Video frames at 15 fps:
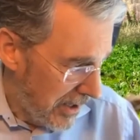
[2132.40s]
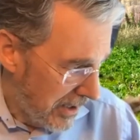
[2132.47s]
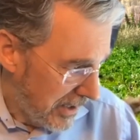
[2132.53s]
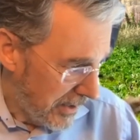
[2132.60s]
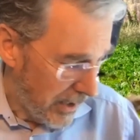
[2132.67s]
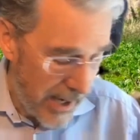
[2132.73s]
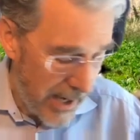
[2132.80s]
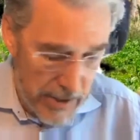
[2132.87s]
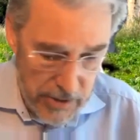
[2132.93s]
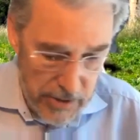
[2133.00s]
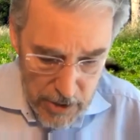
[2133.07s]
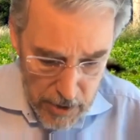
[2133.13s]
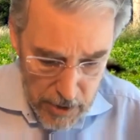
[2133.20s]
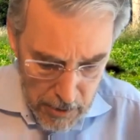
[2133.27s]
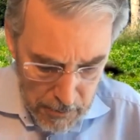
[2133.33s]
last
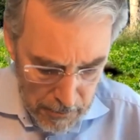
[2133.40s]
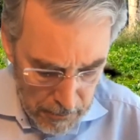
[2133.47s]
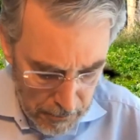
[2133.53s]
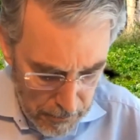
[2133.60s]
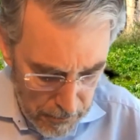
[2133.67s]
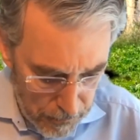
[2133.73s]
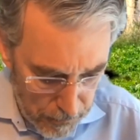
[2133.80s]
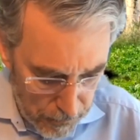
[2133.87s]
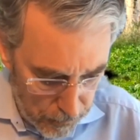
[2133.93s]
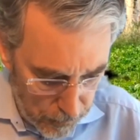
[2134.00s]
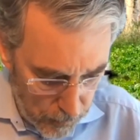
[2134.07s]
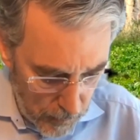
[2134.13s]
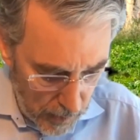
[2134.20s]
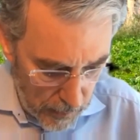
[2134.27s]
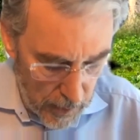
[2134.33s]
year,
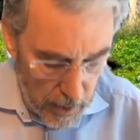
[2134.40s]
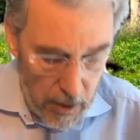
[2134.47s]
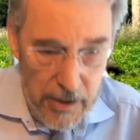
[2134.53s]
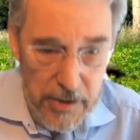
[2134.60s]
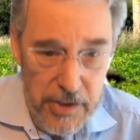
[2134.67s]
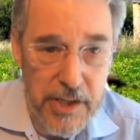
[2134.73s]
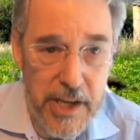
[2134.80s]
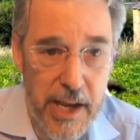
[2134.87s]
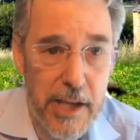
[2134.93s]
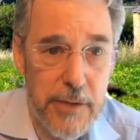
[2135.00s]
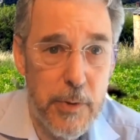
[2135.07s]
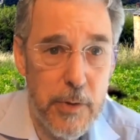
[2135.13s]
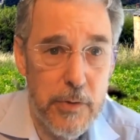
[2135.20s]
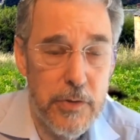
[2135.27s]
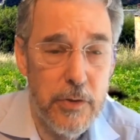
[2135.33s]
the largest gas
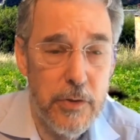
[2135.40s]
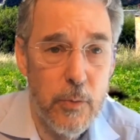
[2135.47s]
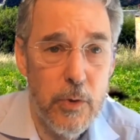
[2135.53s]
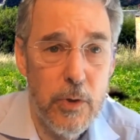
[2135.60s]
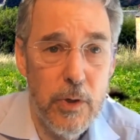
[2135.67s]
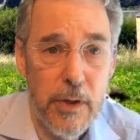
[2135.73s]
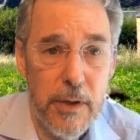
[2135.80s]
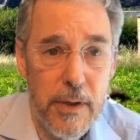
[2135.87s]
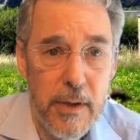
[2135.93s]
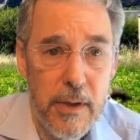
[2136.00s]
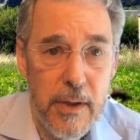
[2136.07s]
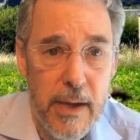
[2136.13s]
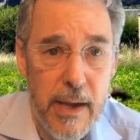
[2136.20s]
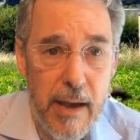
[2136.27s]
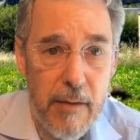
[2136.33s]
producers in the world
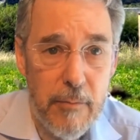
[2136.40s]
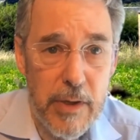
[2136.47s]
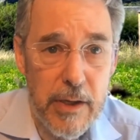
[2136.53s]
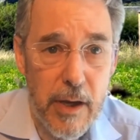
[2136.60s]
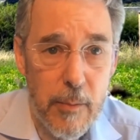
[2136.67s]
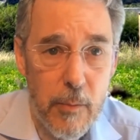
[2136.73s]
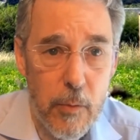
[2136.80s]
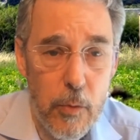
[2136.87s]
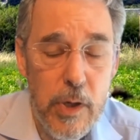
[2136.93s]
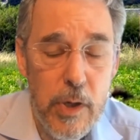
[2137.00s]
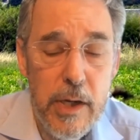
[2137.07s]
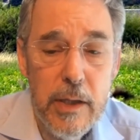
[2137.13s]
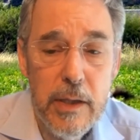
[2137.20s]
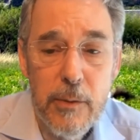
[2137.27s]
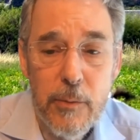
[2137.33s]
have become
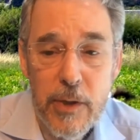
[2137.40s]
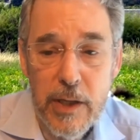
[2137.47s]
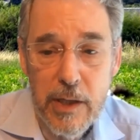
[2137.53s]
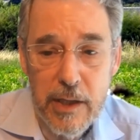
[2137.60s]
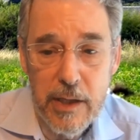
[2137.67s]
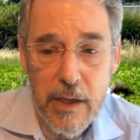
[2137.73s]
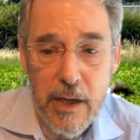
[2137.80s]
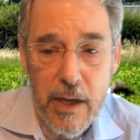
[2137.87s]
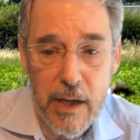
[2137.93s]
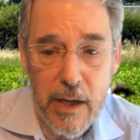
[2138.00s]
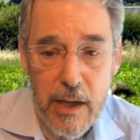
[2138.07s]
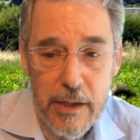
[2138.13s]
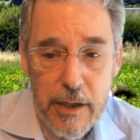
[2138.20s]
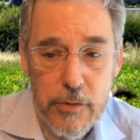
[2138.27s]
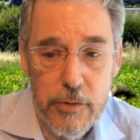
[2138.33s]
really, really
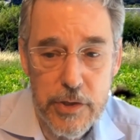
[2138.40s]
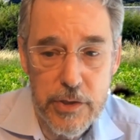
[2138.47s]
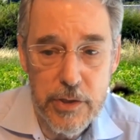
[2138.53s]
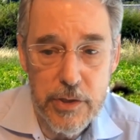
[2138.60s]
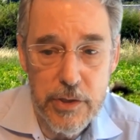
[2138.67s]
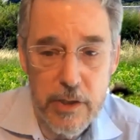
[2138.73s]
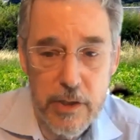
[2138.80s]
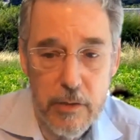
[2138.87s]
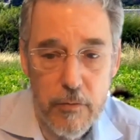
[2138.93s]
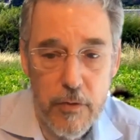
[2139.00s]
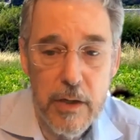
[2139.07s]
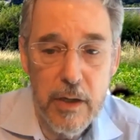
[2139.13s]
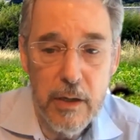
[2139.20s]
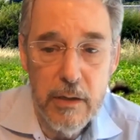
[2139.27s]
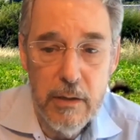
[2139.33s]
interested in
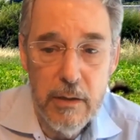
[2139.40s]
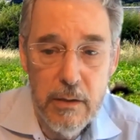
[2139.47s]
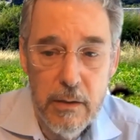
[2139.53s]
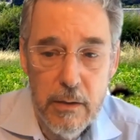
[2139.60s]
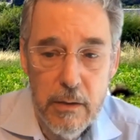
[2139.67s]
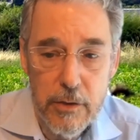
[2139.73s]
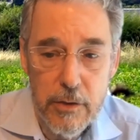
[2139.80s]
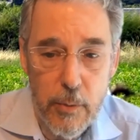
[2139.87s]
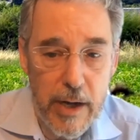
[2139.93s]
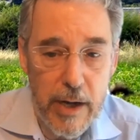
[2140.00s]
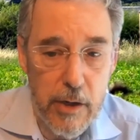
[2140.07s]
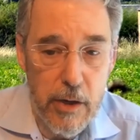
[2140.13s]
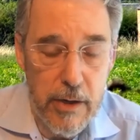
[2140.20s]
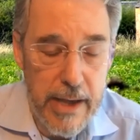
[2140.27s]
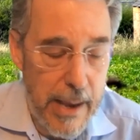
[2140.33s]
funding direct
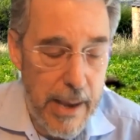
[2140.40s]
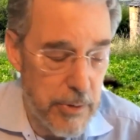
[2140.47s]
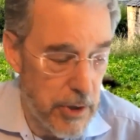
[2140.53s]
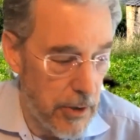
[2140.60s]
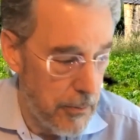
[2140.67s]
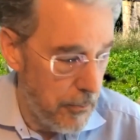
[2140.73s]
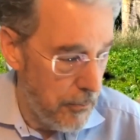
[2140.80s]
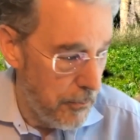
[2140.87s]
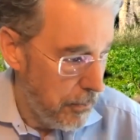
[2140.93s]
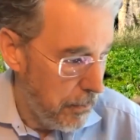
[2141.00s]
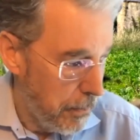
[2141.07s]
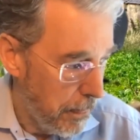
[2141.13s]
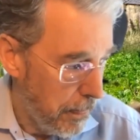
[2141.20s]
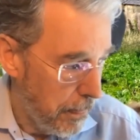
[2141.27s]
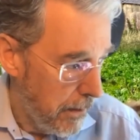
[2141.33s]
air capture.
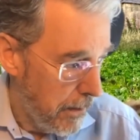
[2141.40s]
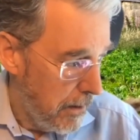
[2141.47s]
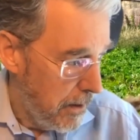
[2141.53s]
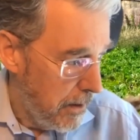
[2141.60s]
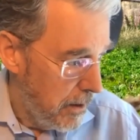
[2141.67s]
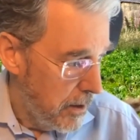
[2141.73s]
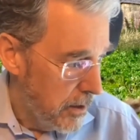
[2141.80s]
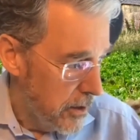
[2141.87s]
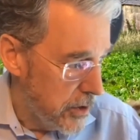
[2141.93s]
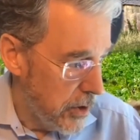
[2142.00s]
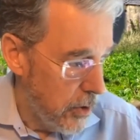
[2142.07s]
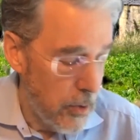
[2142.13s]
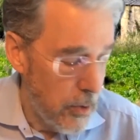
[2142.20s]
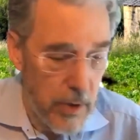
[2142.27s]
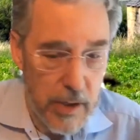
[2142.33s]

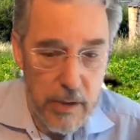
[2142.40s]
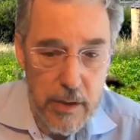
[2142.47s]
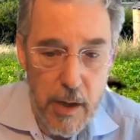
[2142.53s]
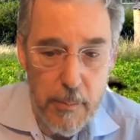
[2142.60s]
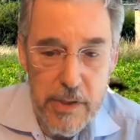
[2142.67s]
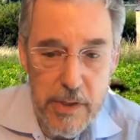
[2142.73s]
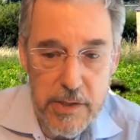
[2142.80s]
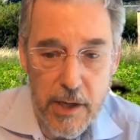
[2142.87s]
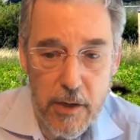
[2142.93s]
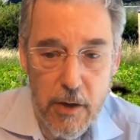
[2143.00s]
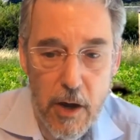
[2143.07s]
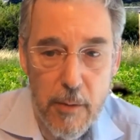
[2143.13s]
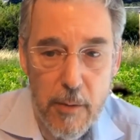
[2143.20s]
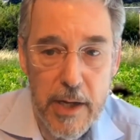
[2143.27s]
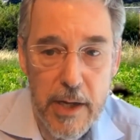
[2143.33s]
So that companies like
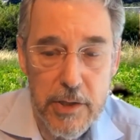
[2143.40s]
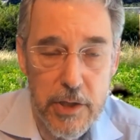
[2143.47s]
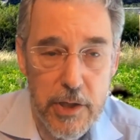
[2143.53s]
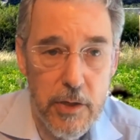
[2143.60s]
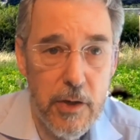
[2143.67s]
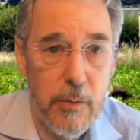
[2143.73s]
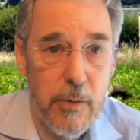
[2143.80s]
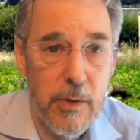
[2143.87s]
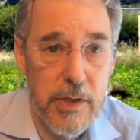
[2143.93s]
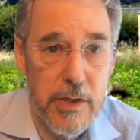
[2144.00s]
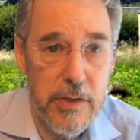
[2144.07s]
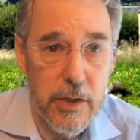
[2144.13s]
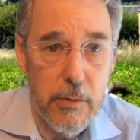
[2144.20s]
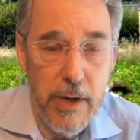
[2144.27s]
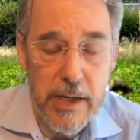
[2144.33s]
Carbon Engineering, which has
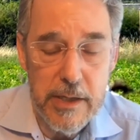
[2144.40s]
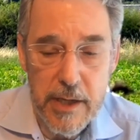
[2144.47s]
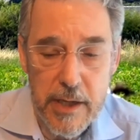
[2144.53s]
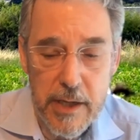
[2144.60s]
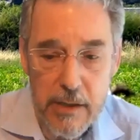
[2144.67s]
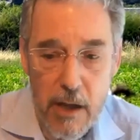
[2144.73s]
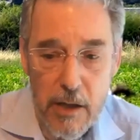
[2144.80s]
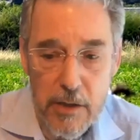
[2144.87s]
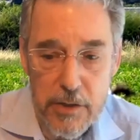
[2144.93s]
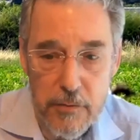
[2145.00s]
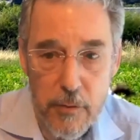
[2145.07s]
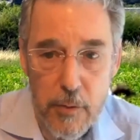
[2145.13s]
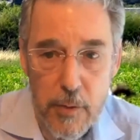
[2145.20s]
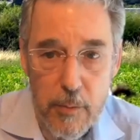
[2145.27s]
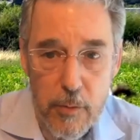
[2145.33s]
a great technology
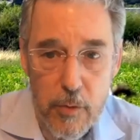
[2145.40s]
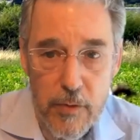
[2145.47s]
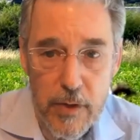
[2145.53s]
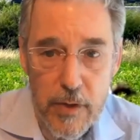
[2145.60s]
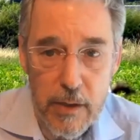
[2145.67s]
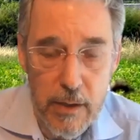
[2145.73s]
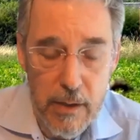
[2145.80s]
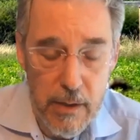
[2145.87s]
for removing